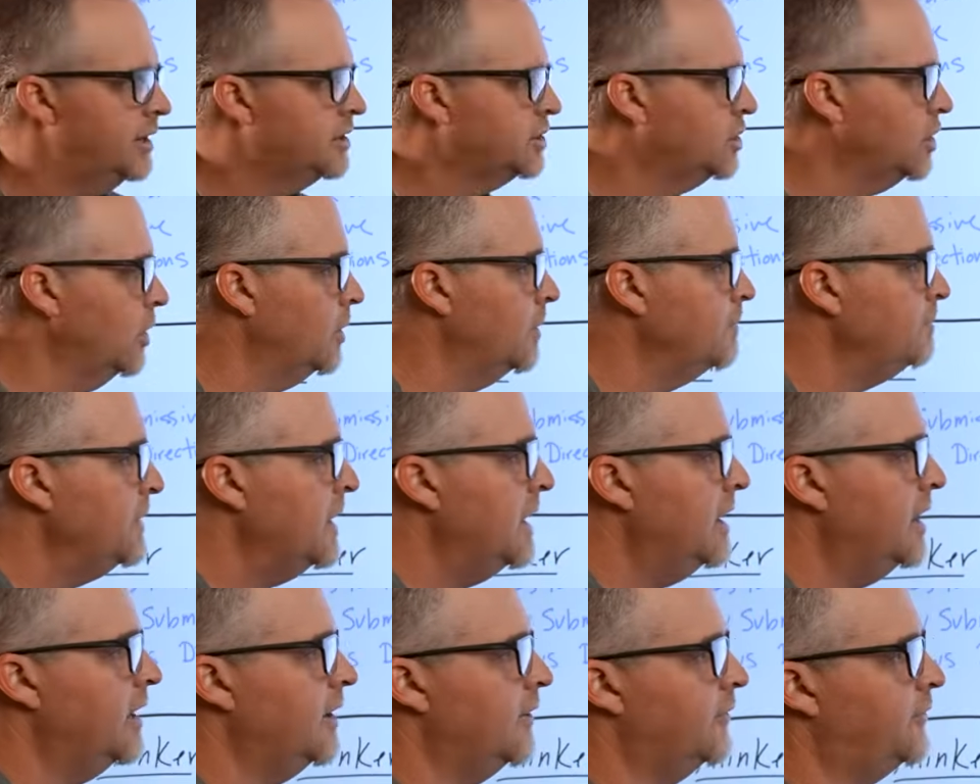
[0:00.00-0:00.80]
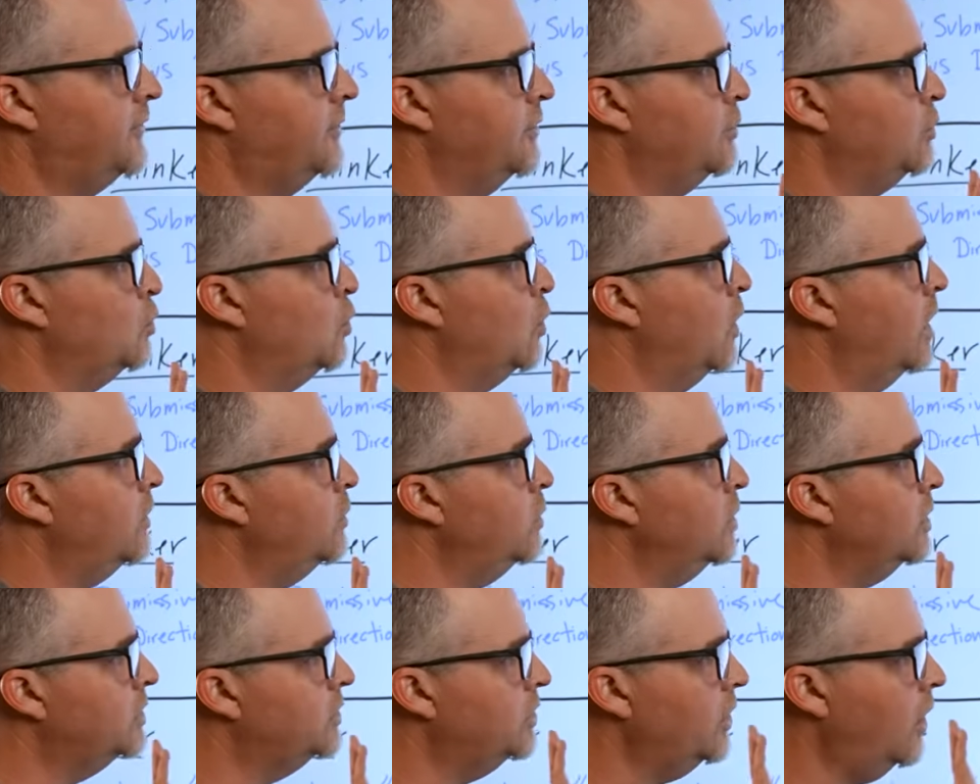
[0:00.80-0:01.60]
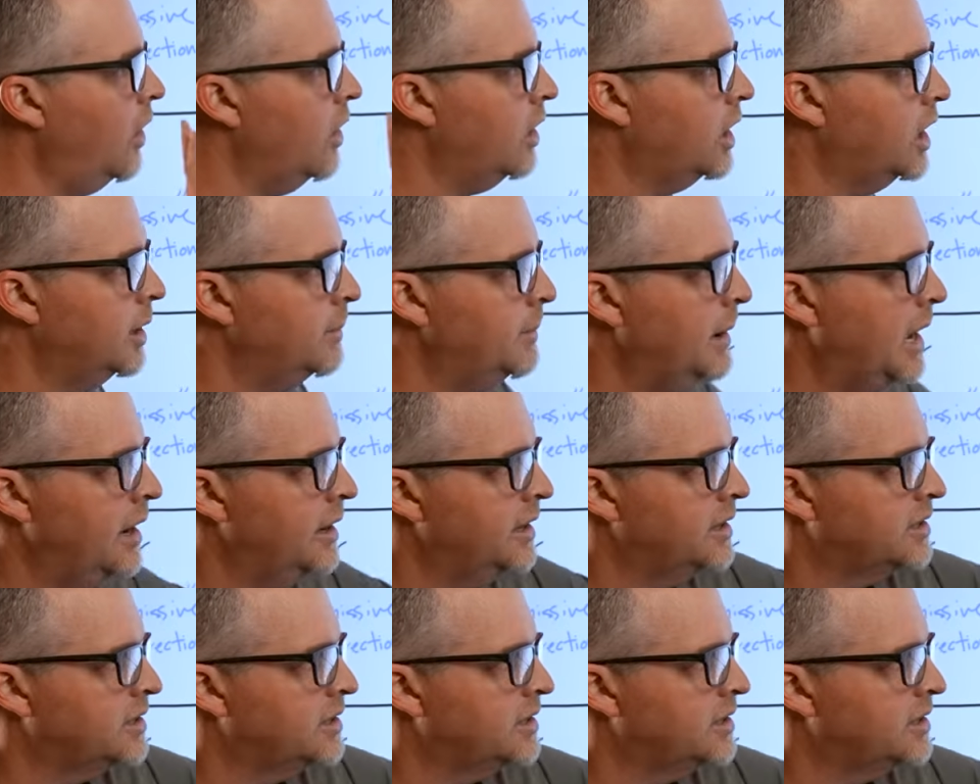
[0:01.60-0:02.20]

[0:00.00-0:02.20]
So if what we're talking about